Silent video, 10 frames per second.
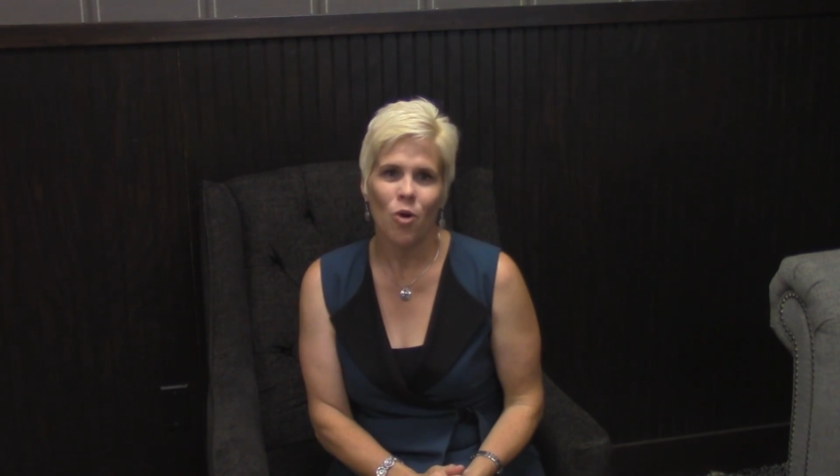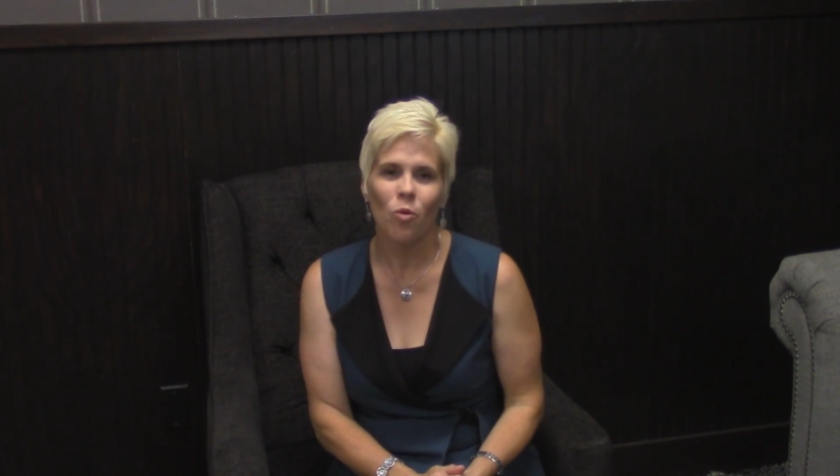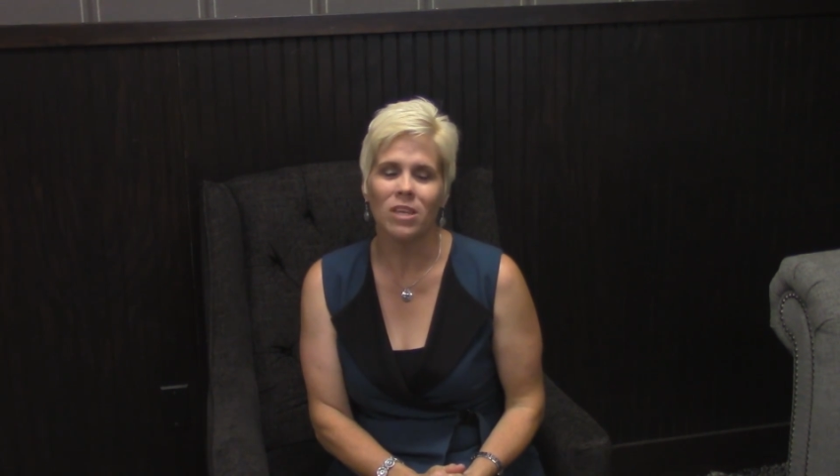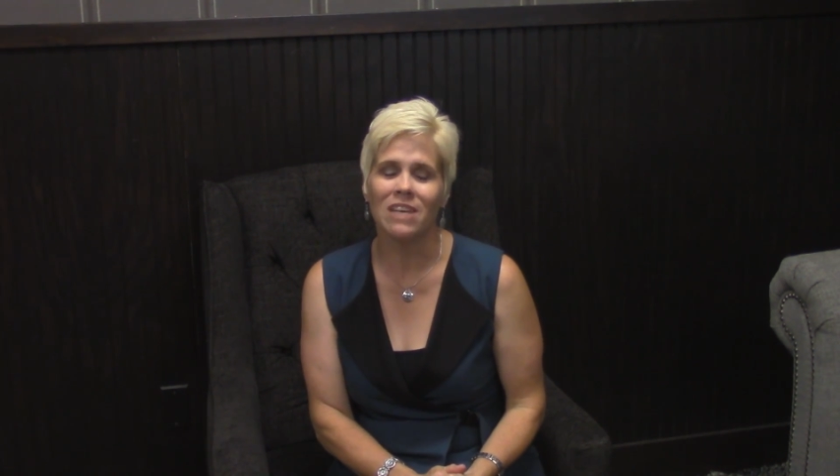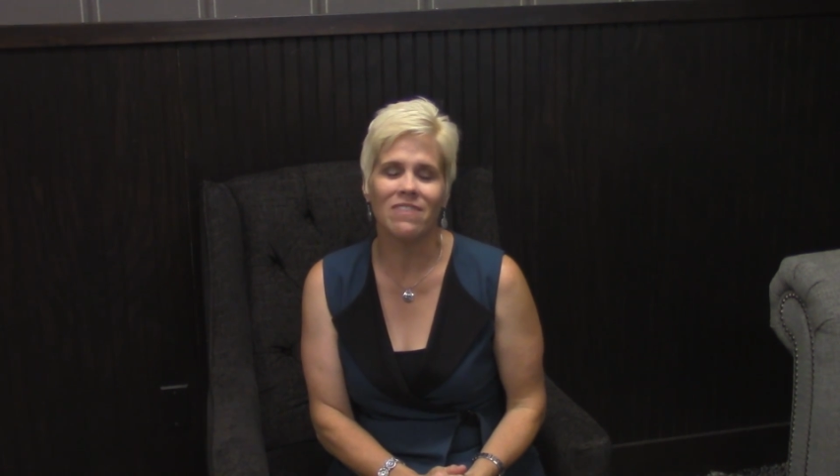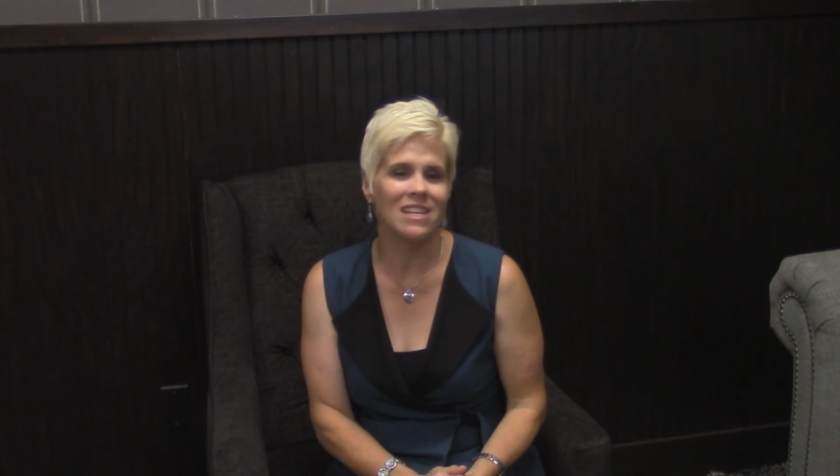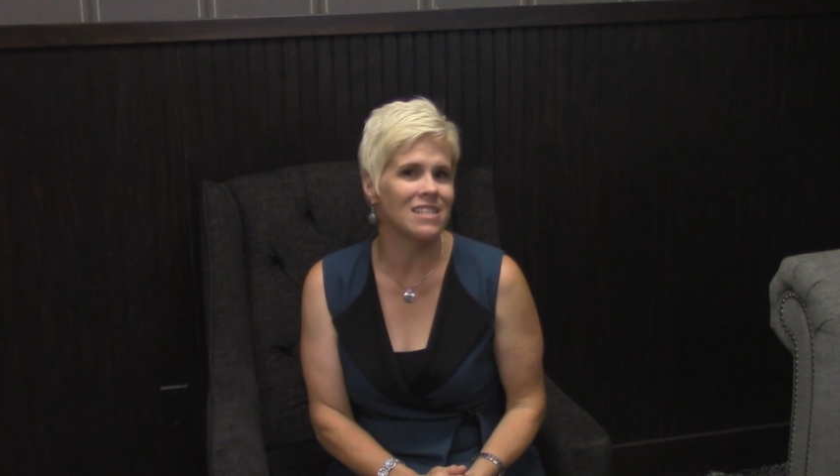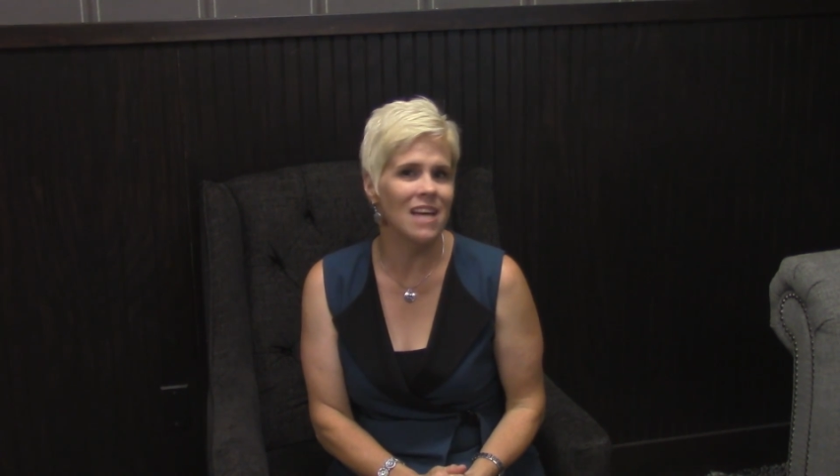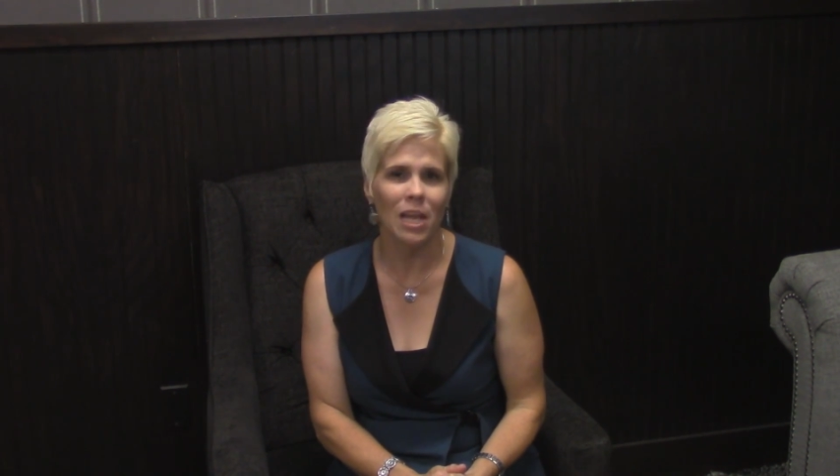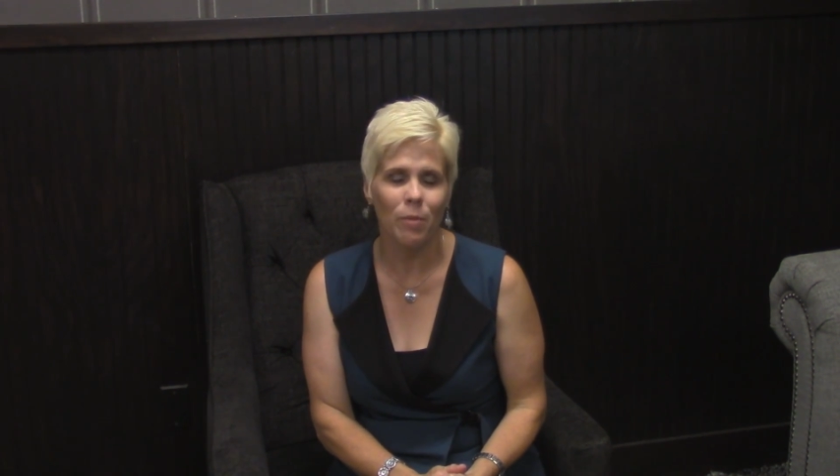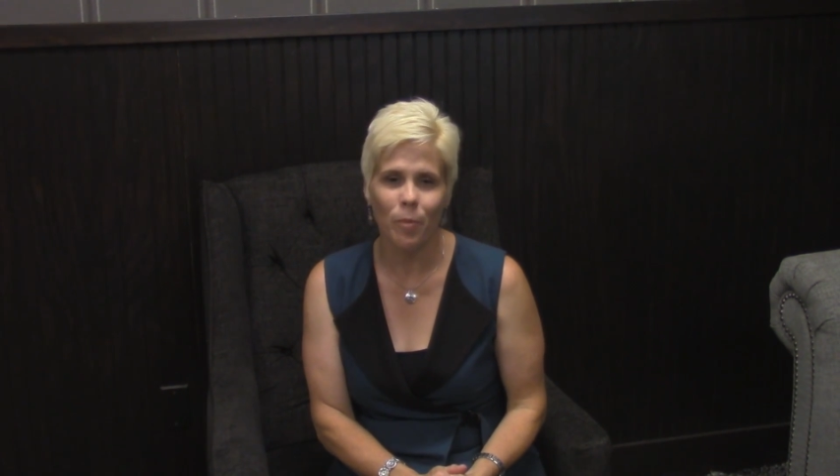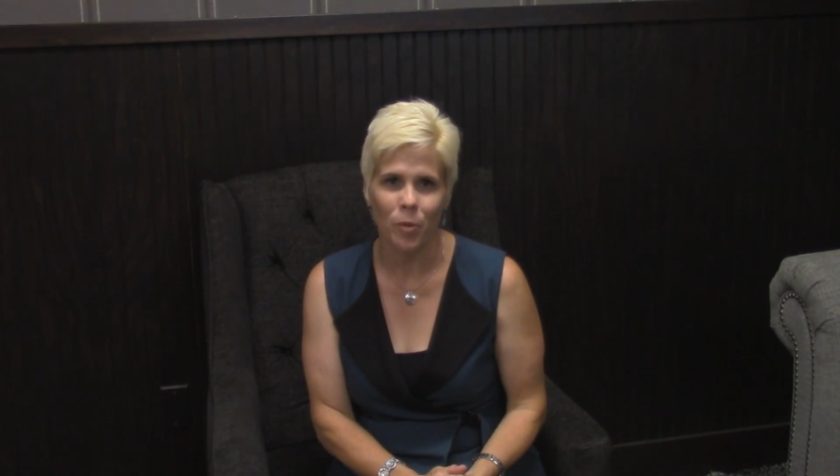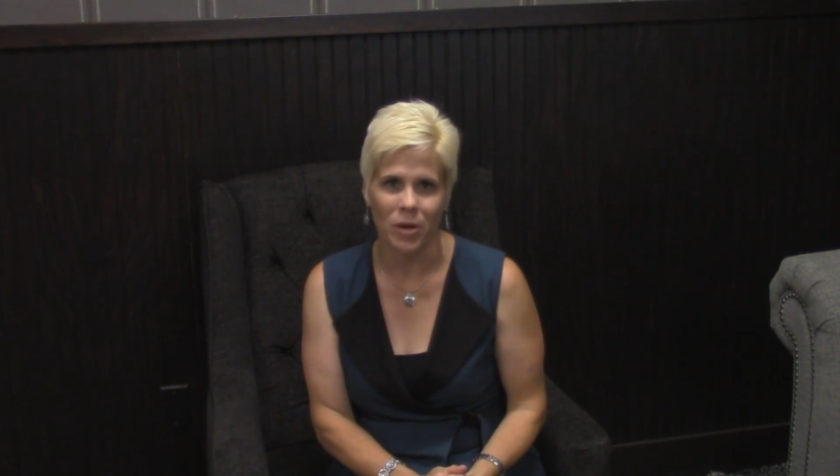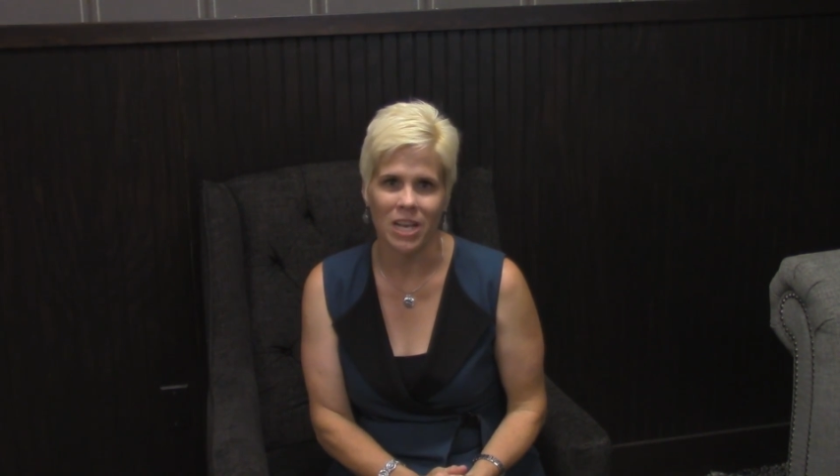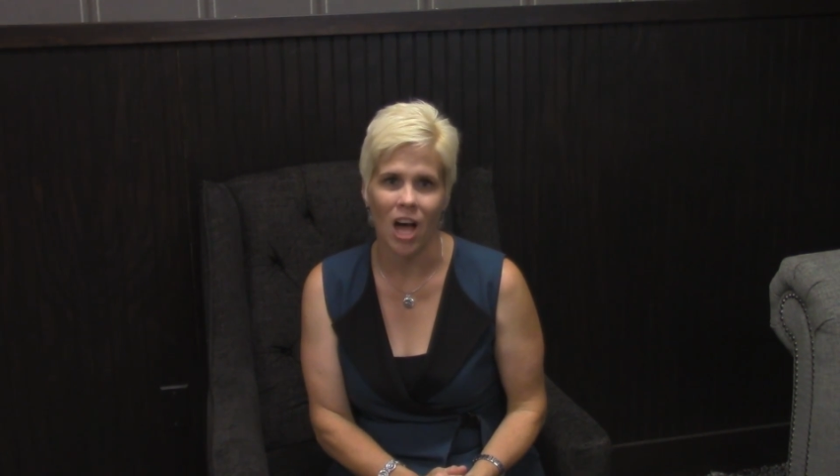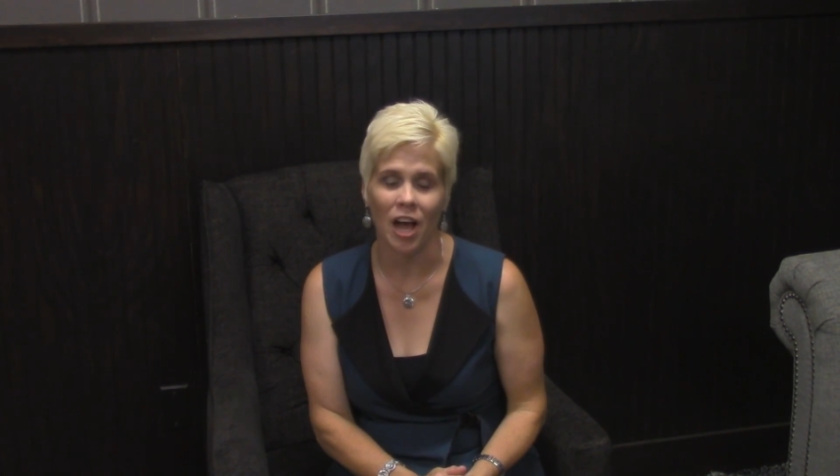will leave an indelible print